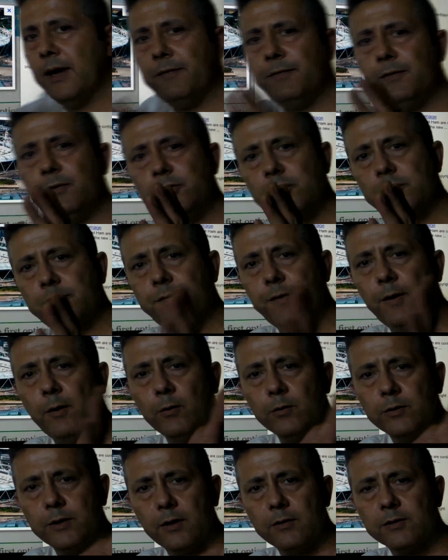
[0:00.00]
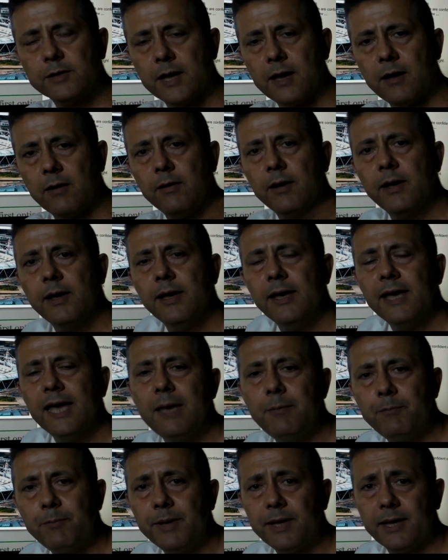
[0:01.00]
if you just fold those out,
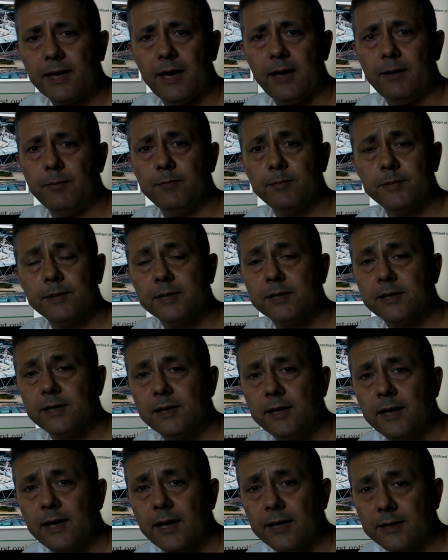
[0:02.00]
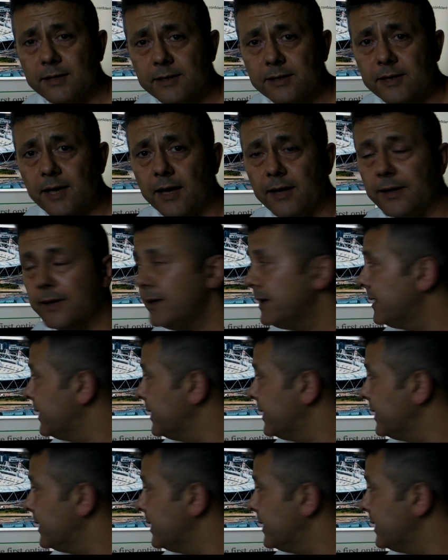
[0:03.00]
it becomes a sun